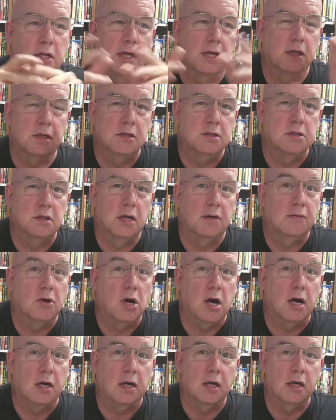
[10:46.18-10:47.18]
Canadians love
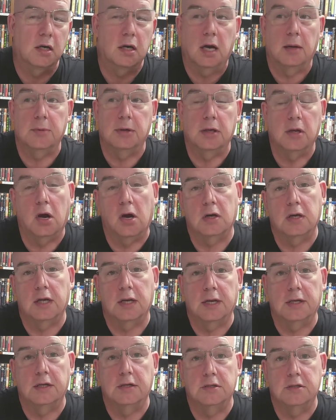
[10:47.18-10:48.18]
hockey. I mean, all
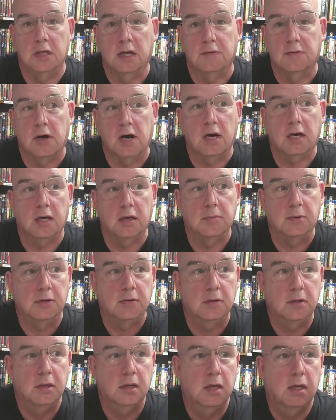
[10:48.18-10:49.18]
Canadians love hockey, but
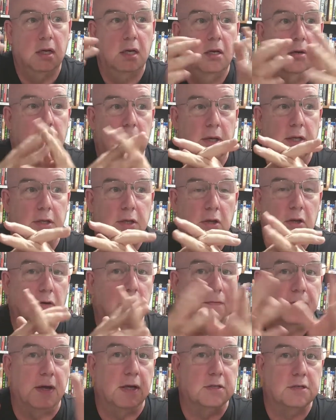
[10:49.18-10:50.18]

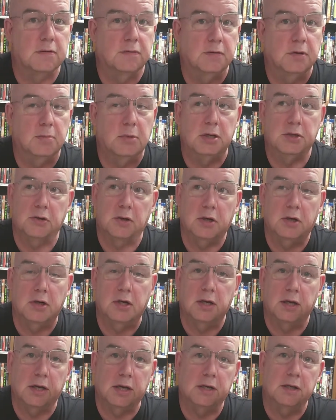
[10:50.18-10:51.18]
fans of the Montreal
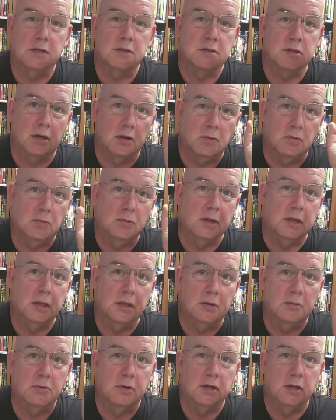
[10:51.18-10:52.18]
Canadiens are
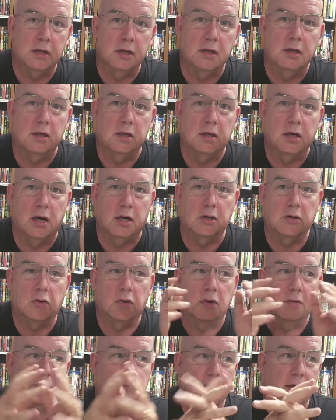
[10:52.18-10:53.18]
really, really
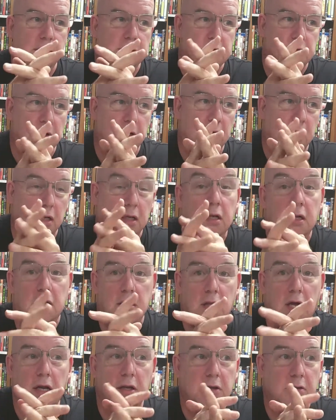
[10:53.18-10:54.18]
hardcore fans, right?
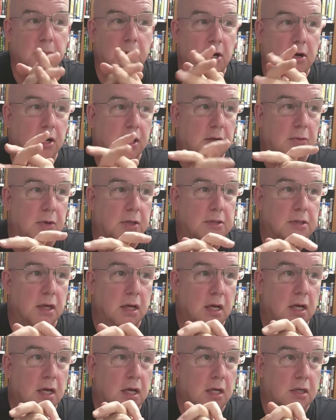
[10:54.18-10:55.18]
A lot of them are, anyways.
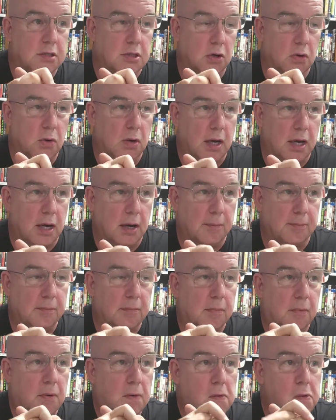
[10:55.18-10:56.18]
So,
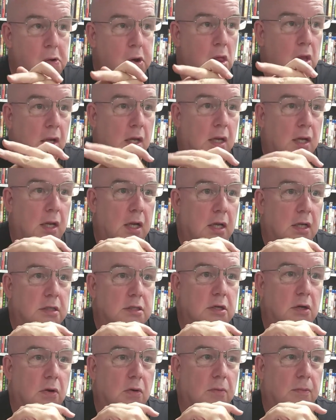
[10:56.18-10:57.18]

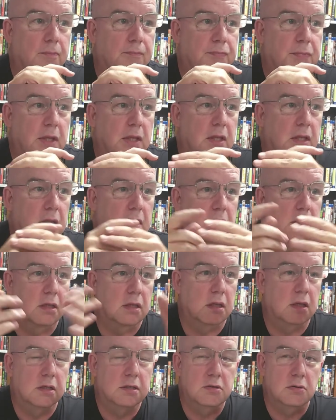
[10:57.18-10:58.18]
so,
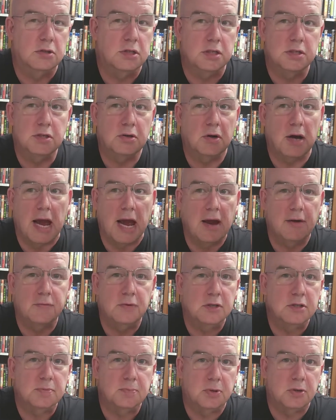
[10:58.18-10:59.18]
so just your
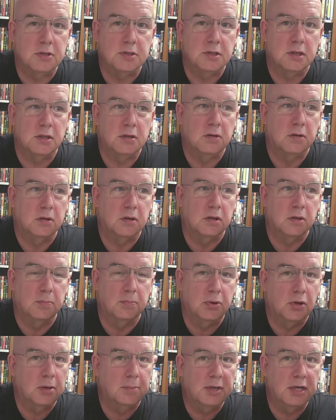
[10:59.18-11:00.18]
average person, you
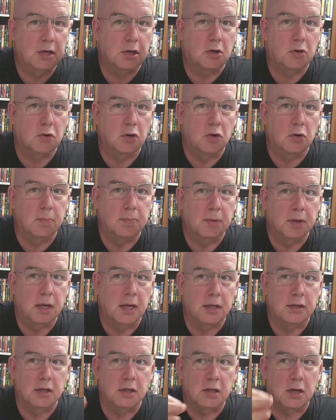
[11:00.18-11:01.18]
put them in a group,
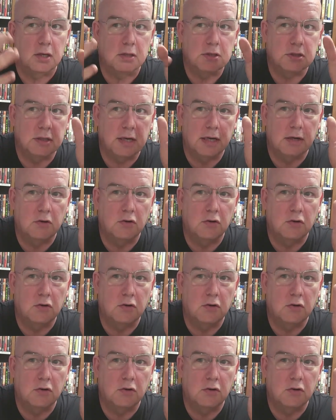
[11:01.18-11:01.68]
and the larger that